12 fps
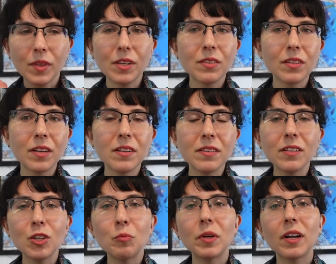its kind of
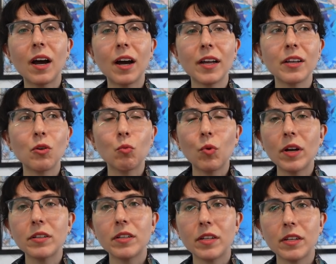silly, but I
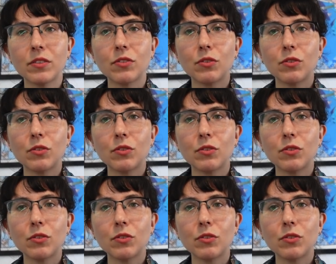wanted it